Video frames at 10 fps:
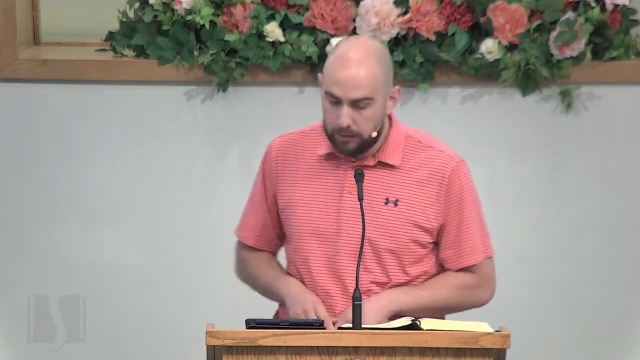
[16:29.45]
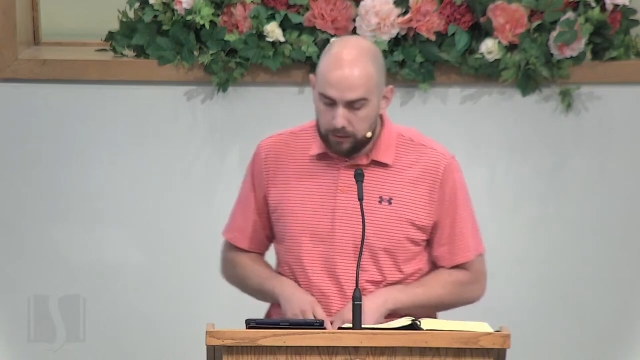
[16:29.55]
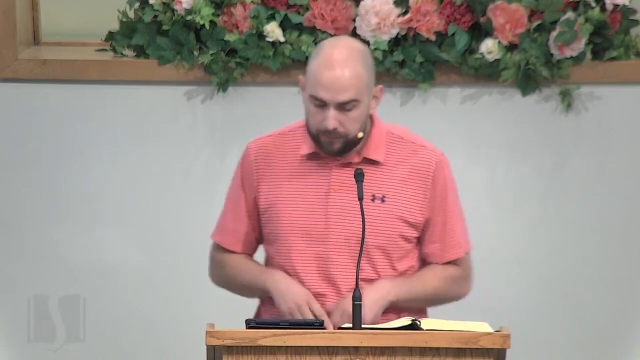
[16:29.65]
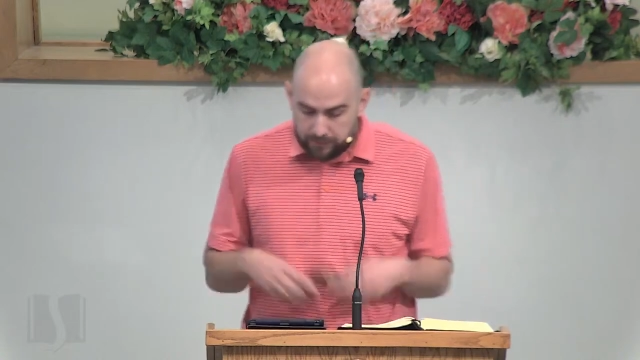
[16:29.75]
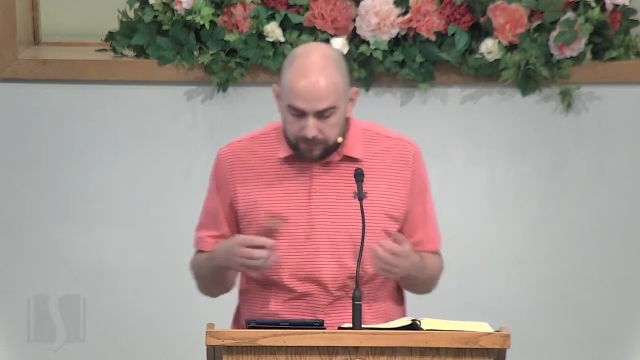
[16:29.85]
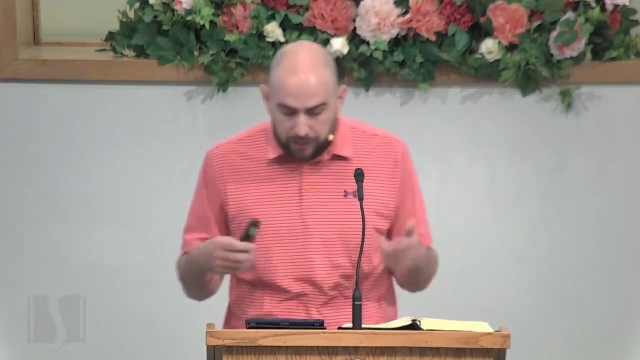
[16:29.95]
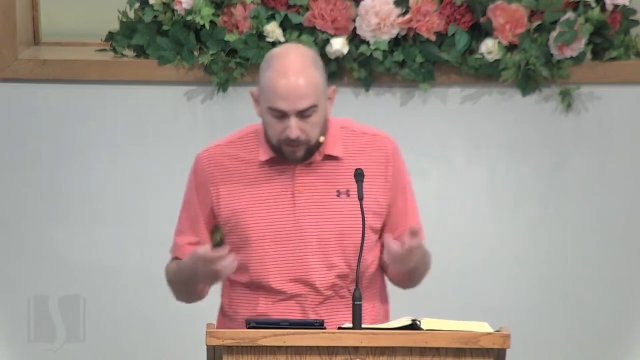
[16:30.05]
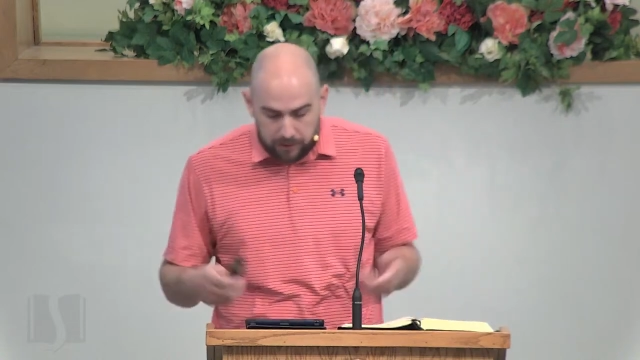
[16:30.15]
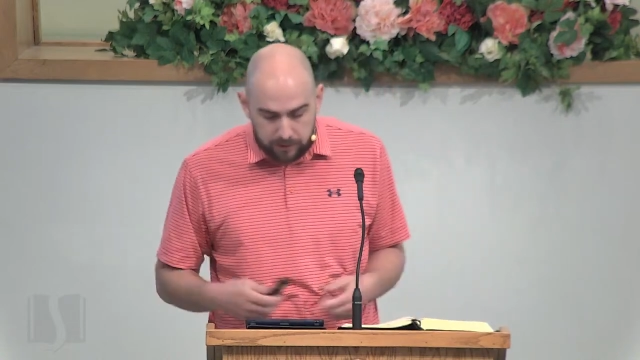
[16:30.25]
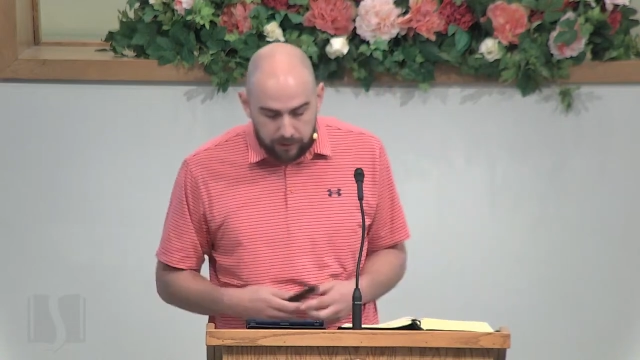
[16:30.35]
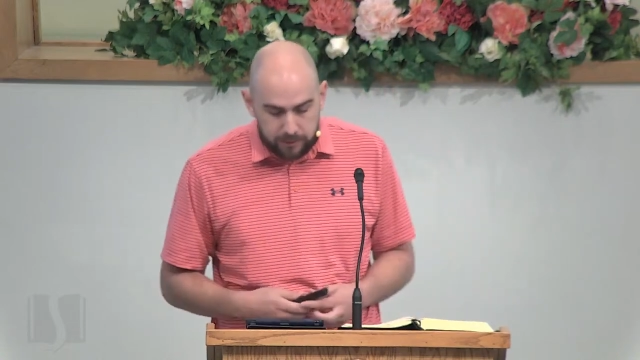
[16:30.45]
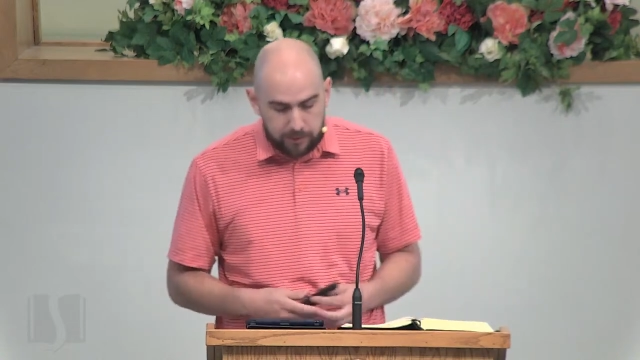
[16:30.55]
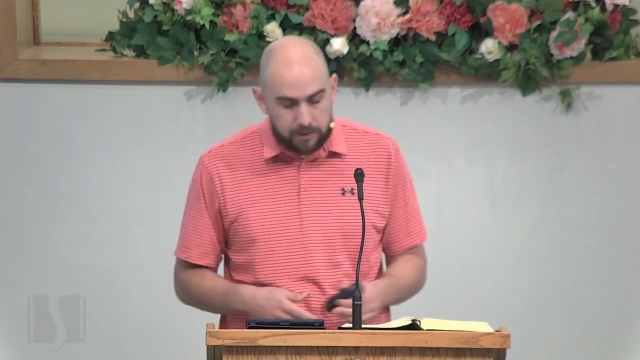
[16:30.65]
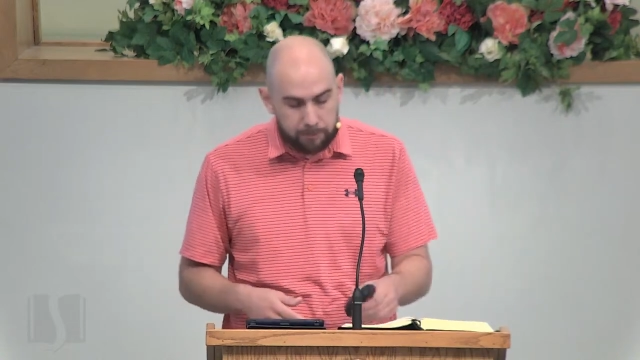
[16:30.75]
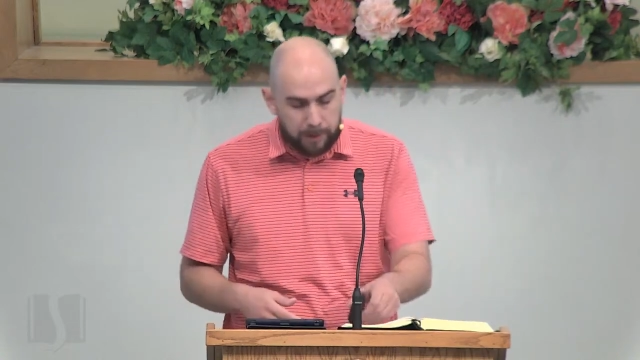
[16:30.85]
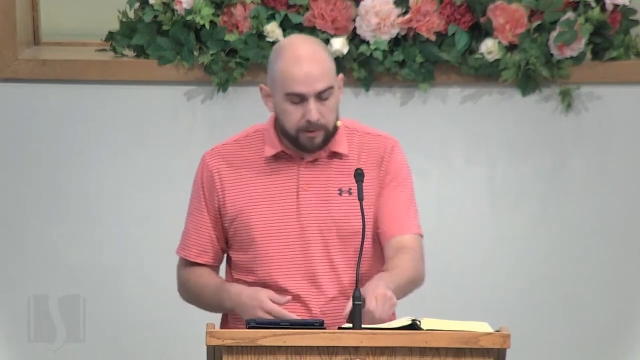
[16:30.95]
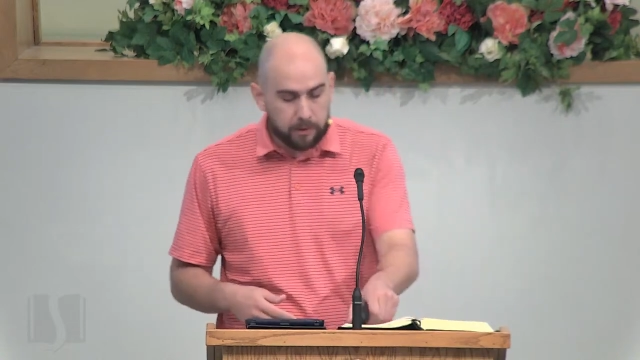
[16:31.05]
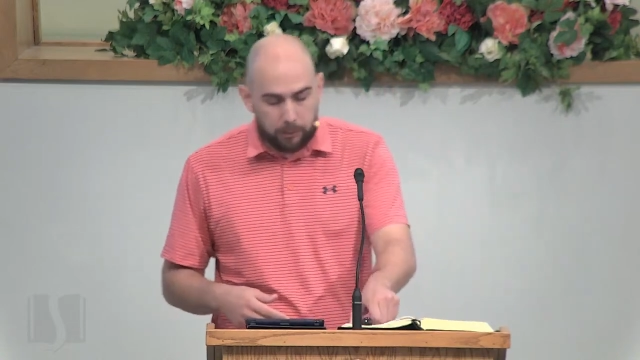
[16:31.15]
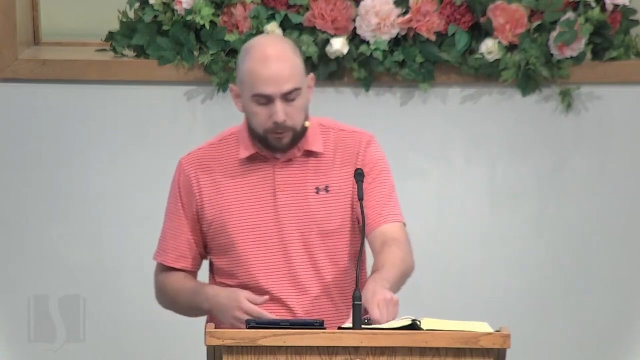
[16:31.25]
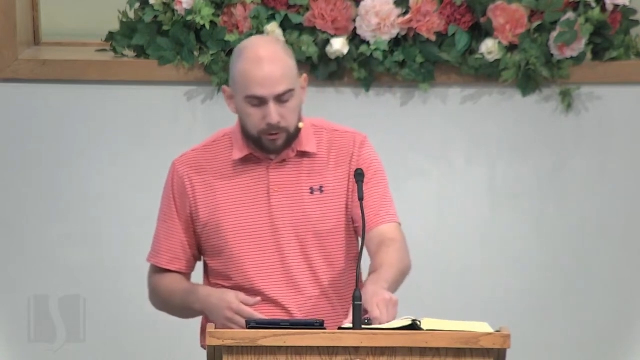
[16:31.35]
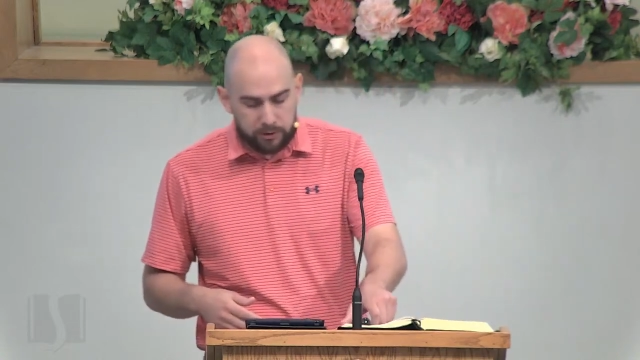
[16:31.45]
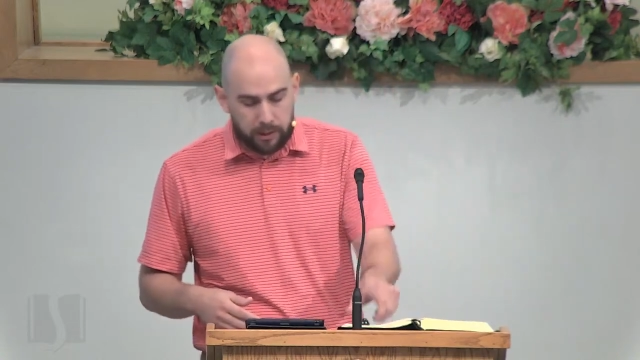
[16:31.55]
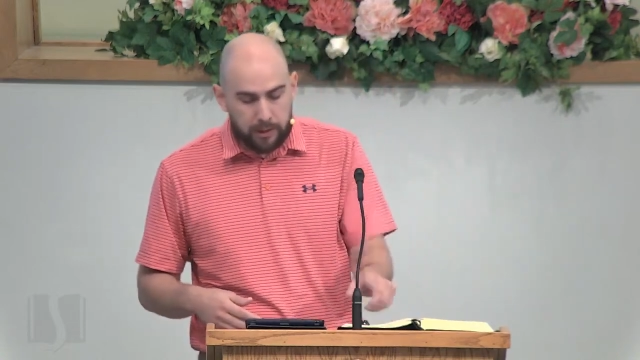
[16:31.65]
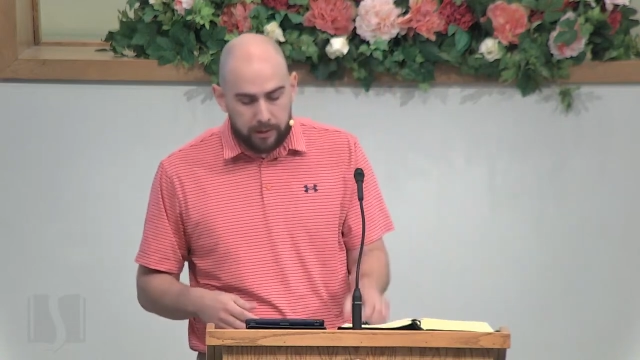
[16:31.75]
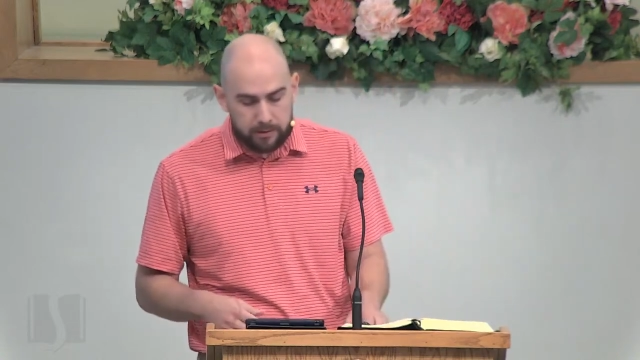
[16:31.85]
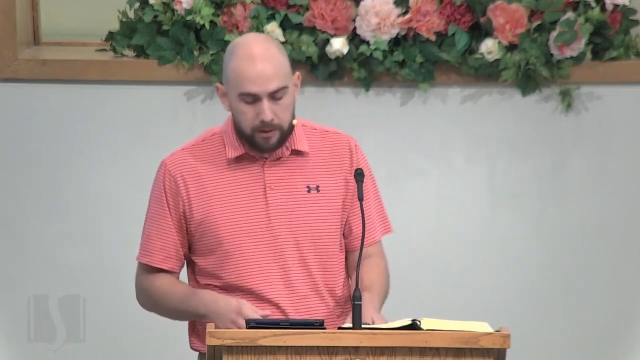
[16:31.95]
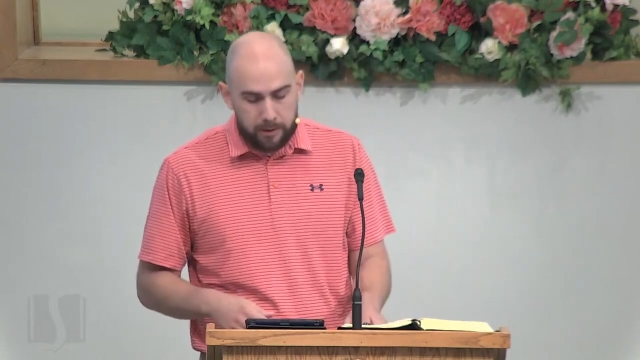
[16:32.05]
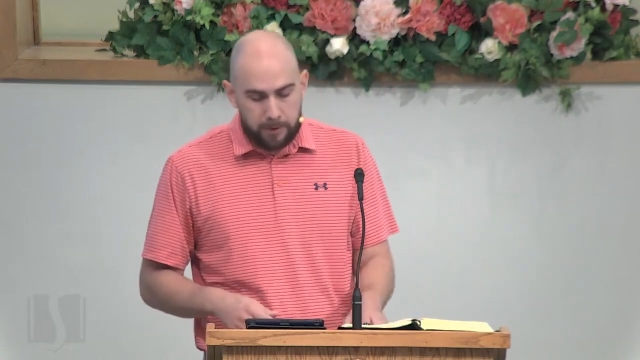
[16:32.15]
And they say these things, and it's basically what they're saying is,